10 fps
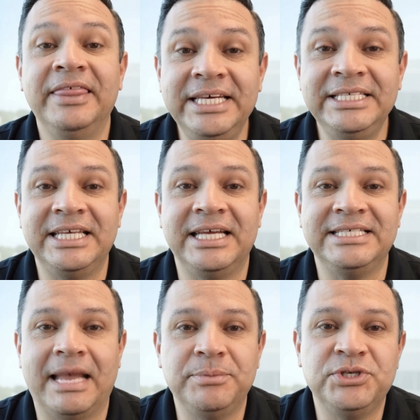This
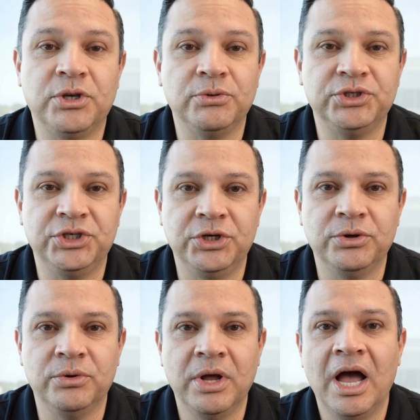is episode
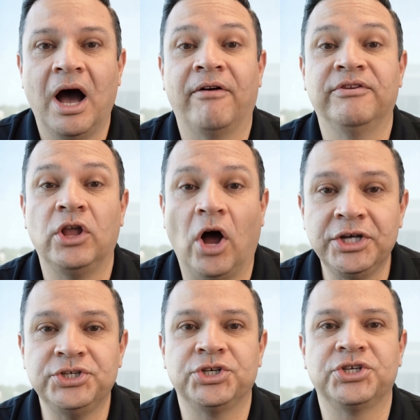2 of
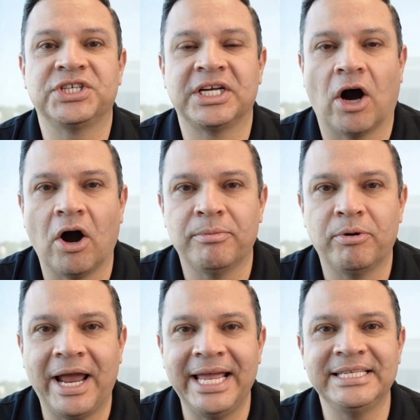Launch Your Cigar
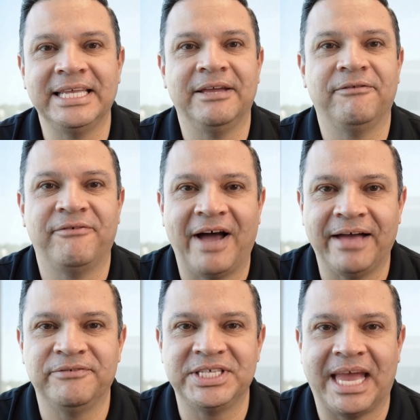Brand in
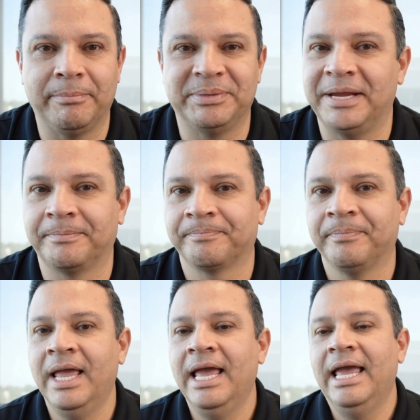5 Steps.
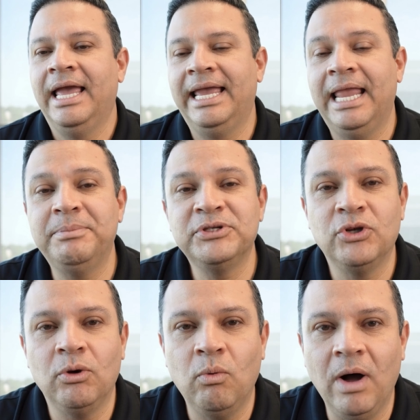In
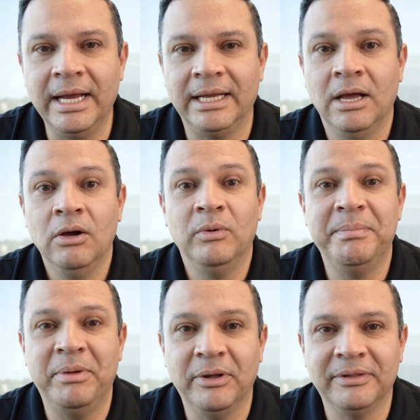episode 1,
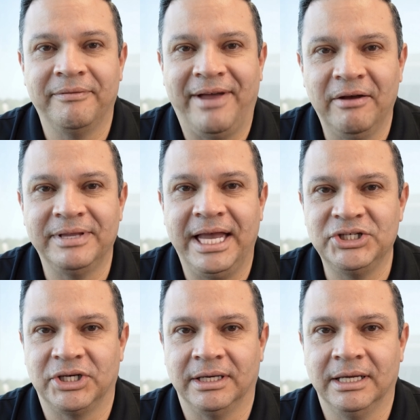we built the
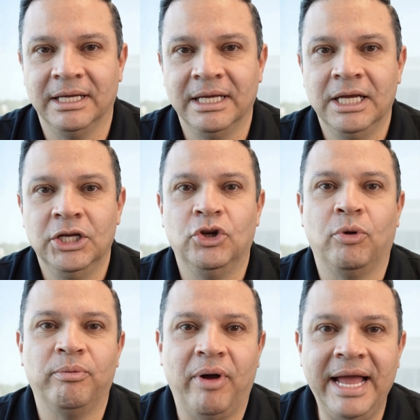foundation,
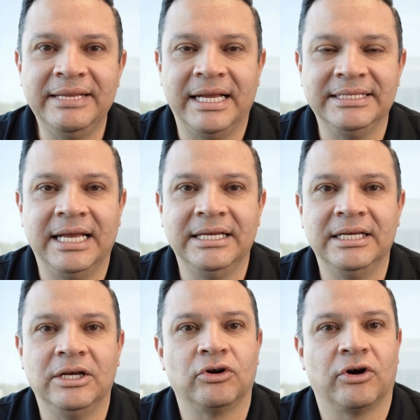your brand
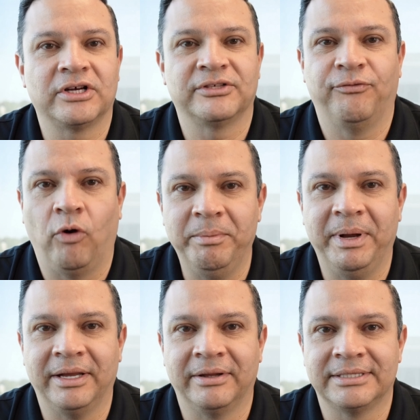identity across 4
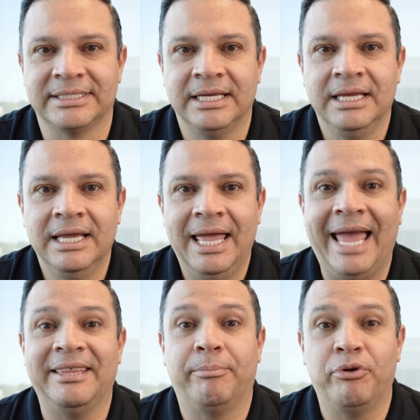pillars,
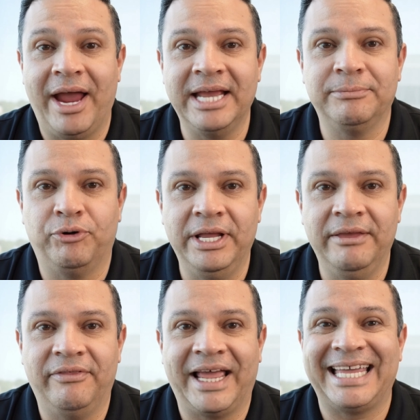and the brand
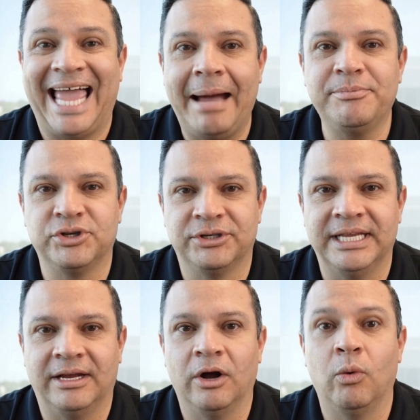brief that
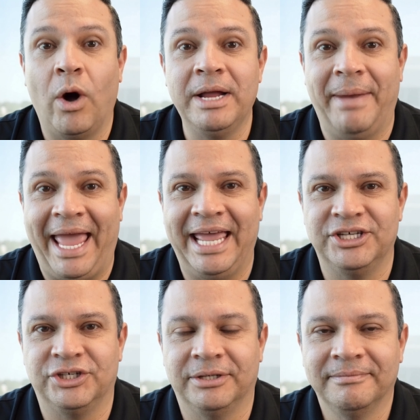captures it on one
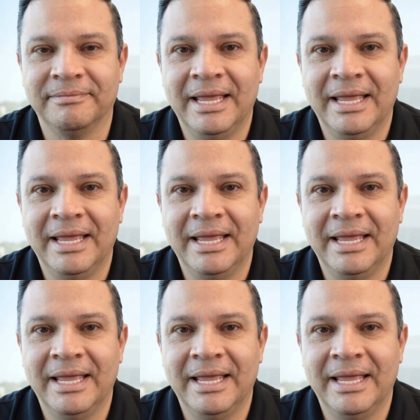page.